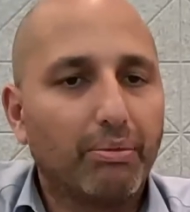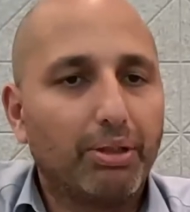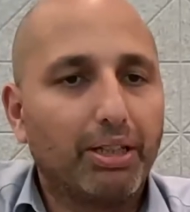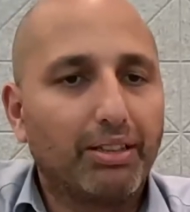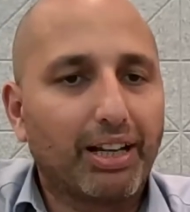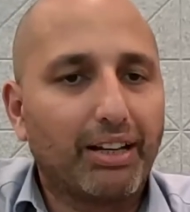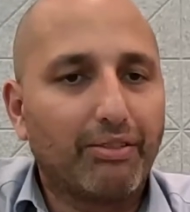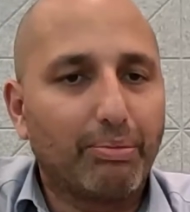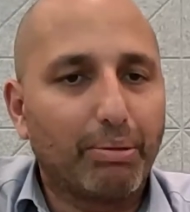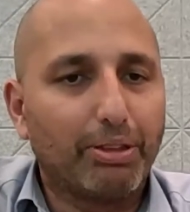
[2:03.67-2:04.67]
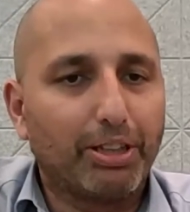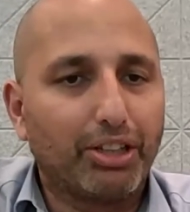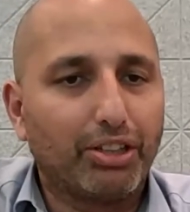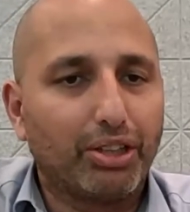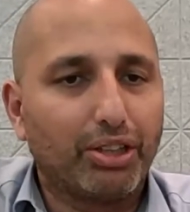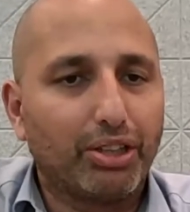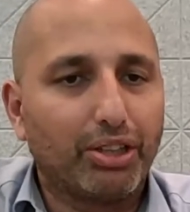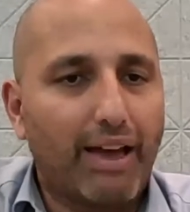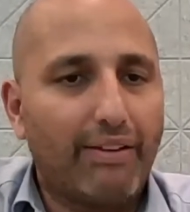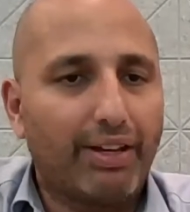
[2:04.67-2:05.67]
Meaning the kind of implementation that you're
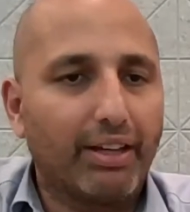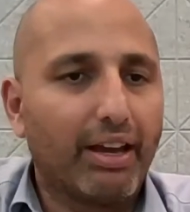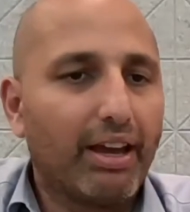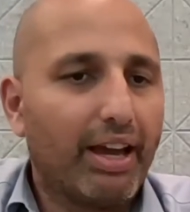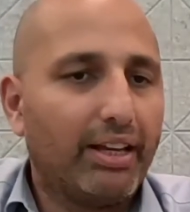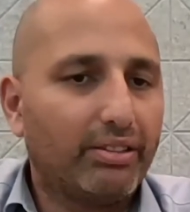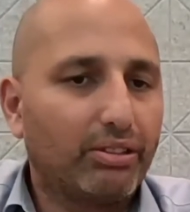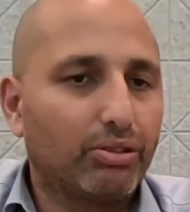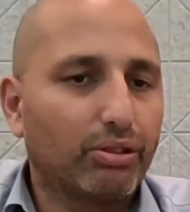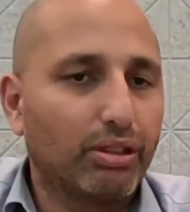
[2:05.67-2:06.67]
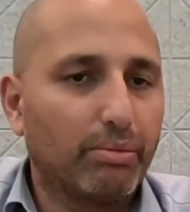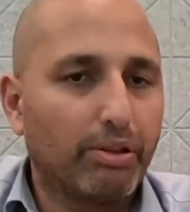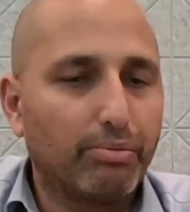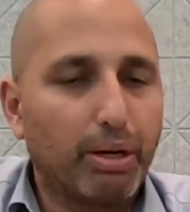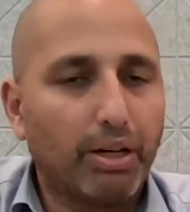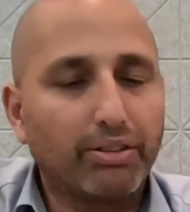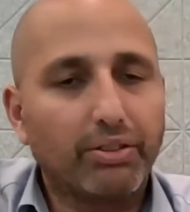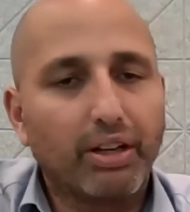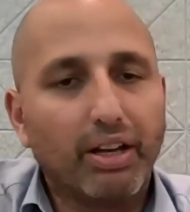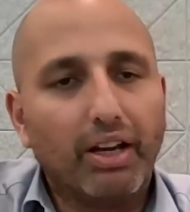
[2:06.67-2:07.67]
having has a certain number of bugs.
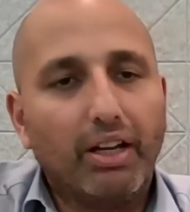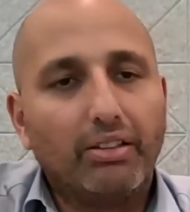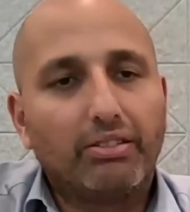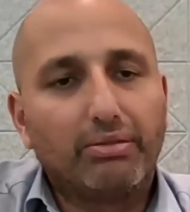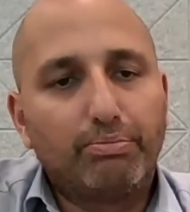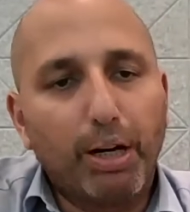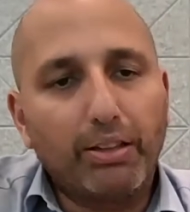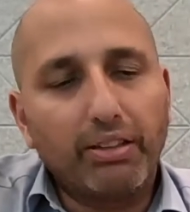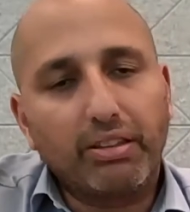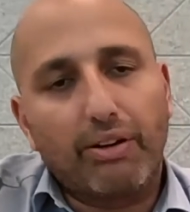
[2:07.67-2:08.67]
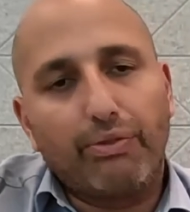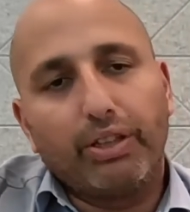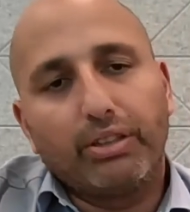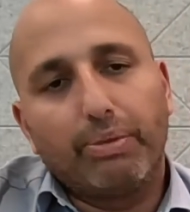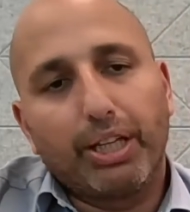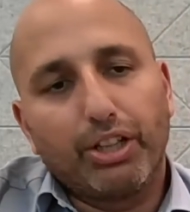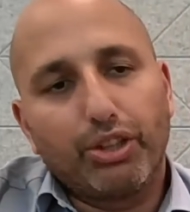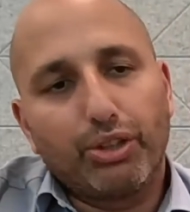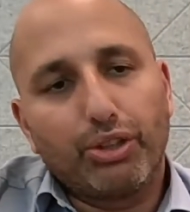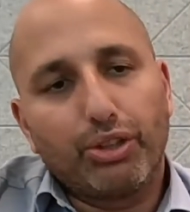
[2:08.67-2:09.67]
Bug discovery is a big issue.
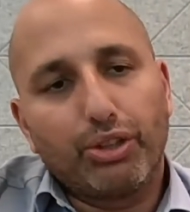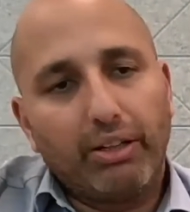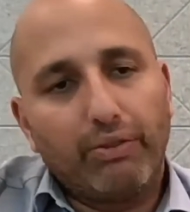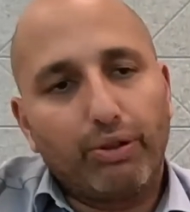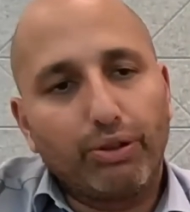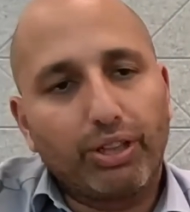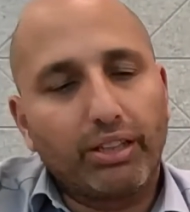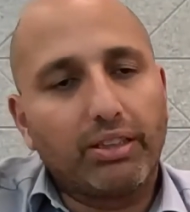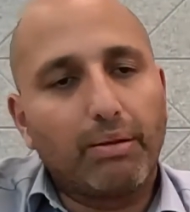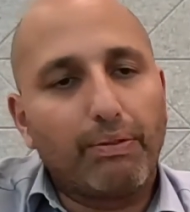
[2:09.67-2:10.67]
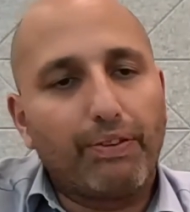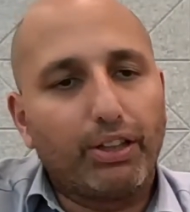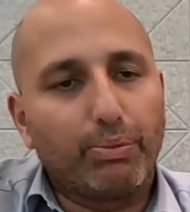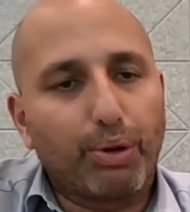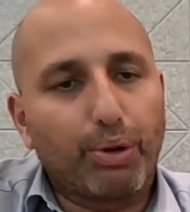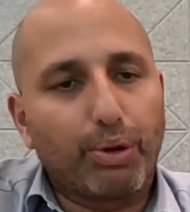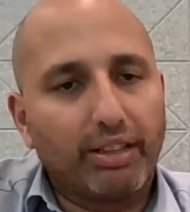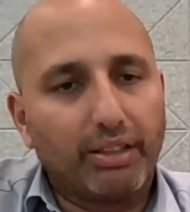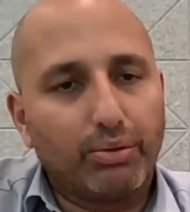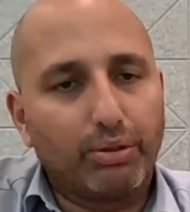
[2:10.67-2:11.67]
And of course, you can simplify the
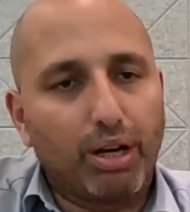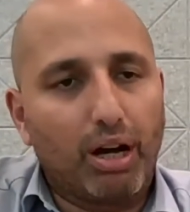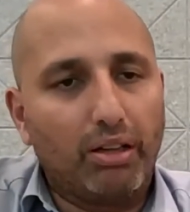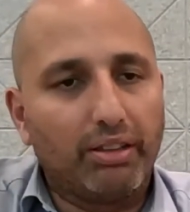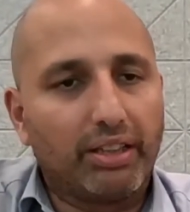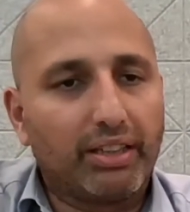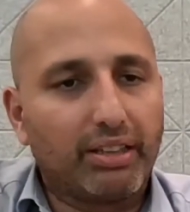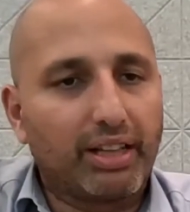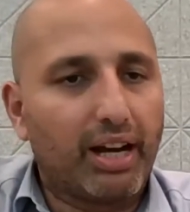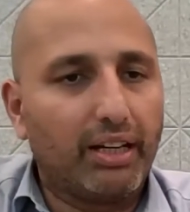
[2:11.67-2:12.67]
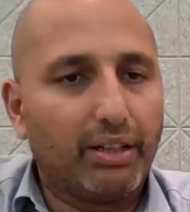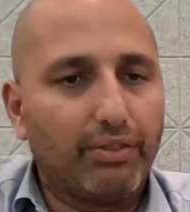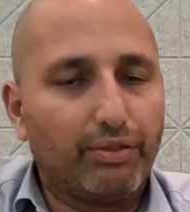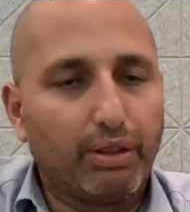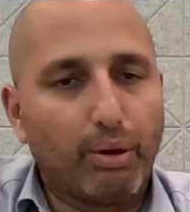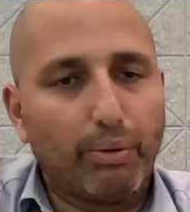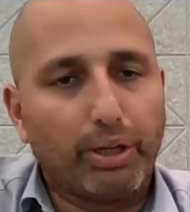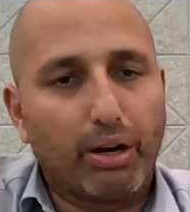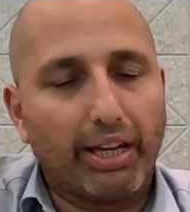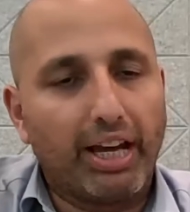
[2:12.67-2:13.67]
process with all the kind of what we
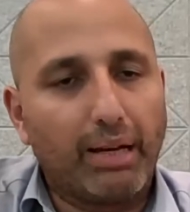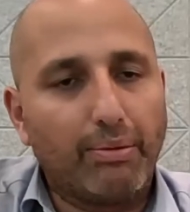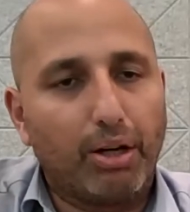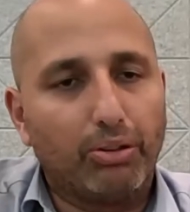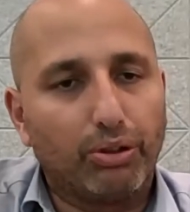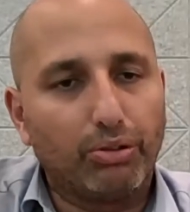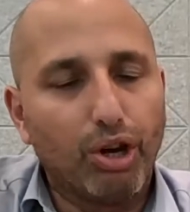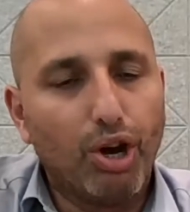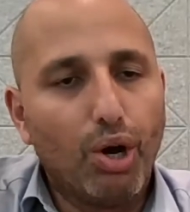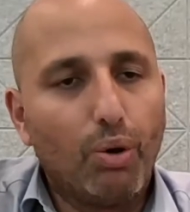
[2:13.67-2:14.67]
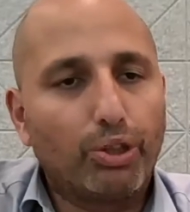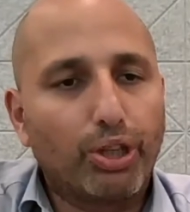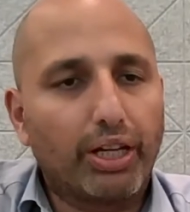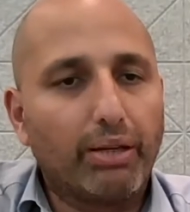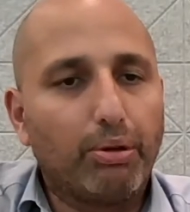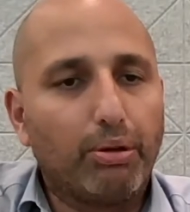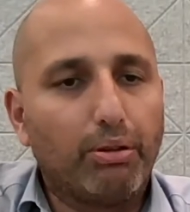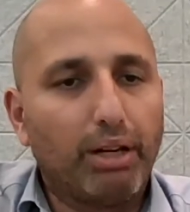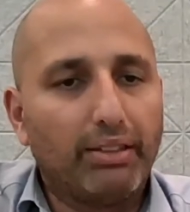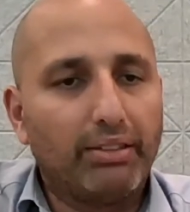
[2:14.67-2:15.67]
call AI models, which are
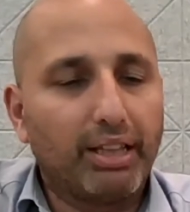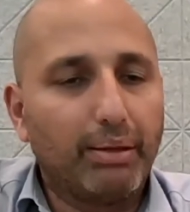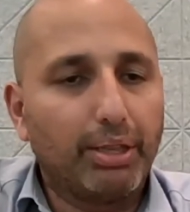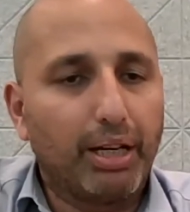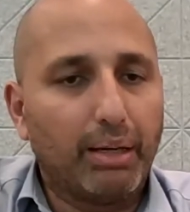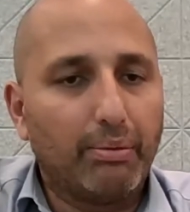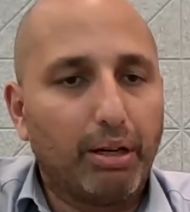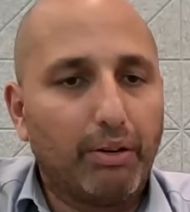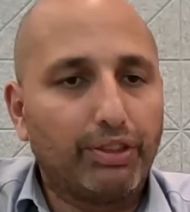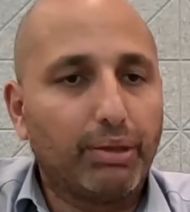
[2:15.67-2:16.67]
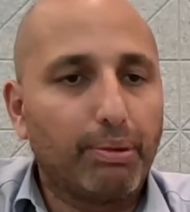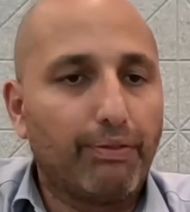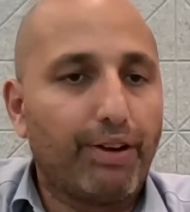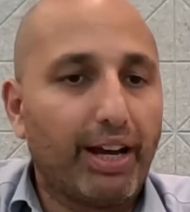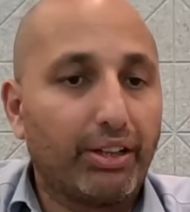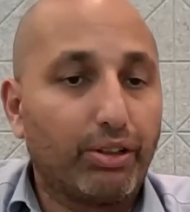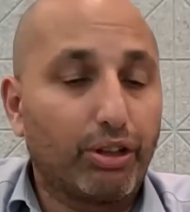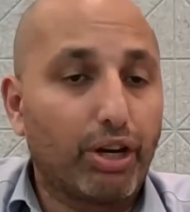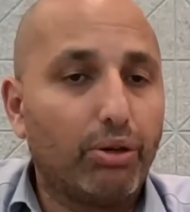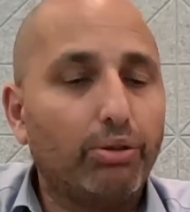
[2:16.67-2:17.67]
able at the same time of simplifying your
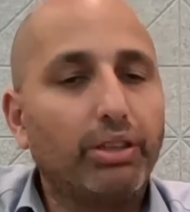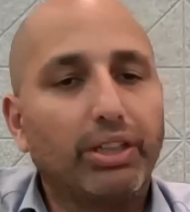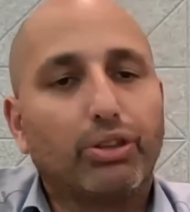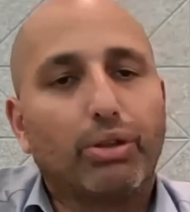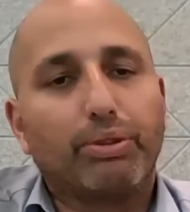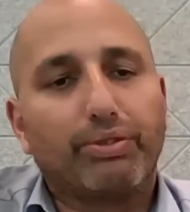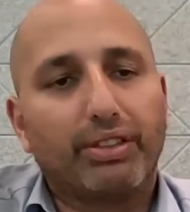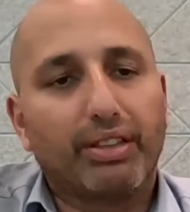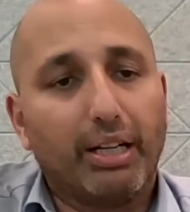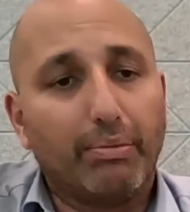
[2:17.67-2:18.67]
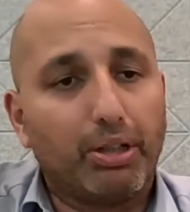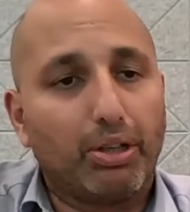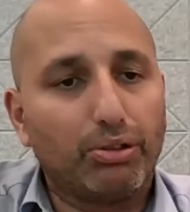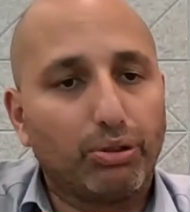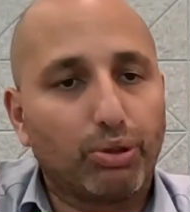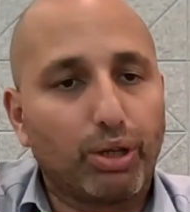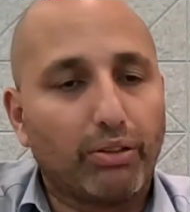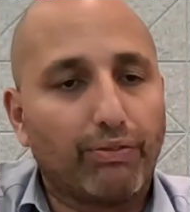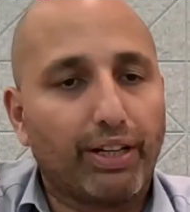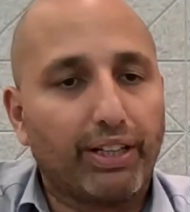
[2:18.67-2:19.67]
code in terms of design, but also trying
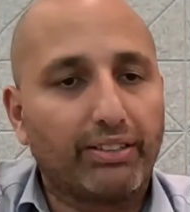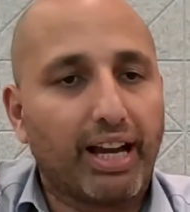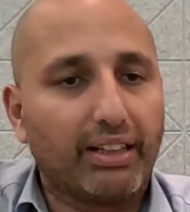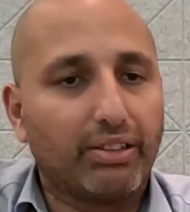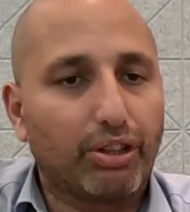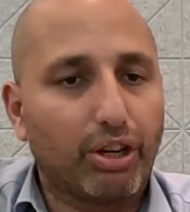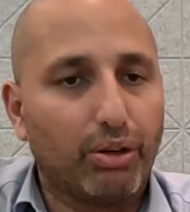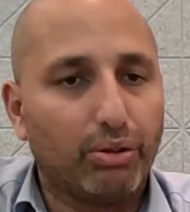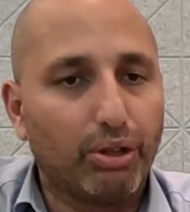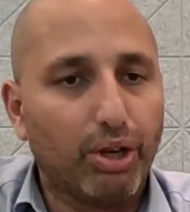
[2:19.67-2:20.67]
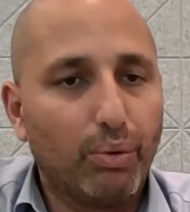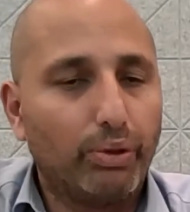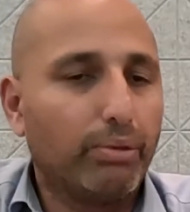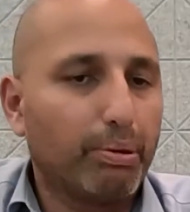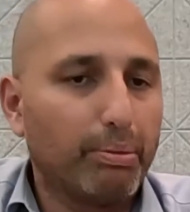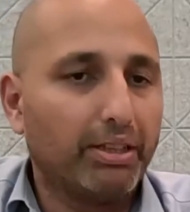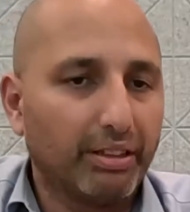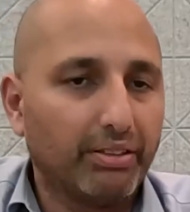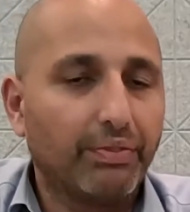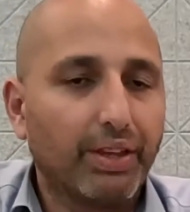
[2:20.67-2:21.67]
to find exactly the code when you implement
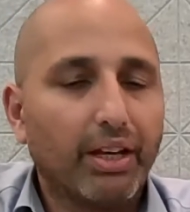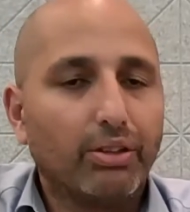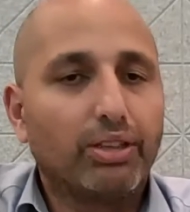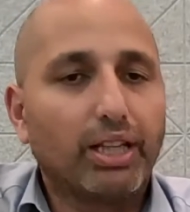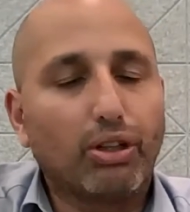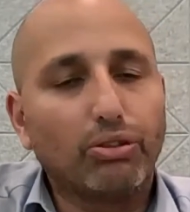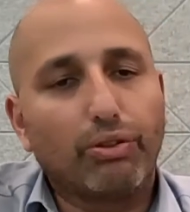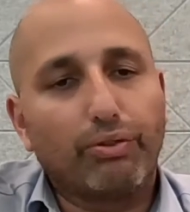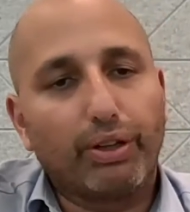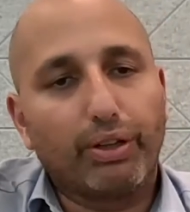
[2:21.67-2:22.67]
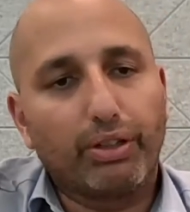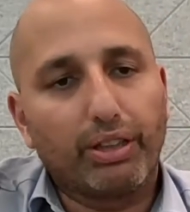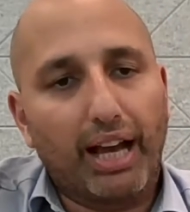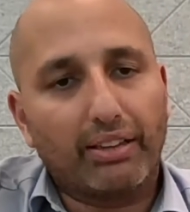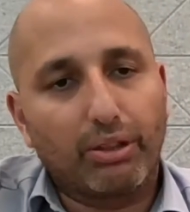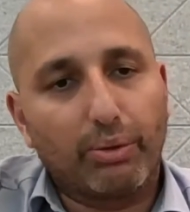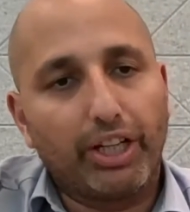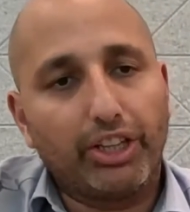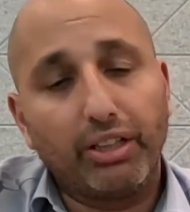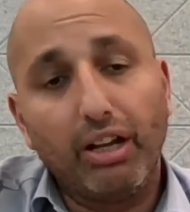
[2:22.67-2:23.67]
it. So that's also a very good
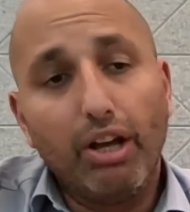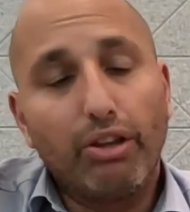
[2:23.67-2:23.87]
acceleration.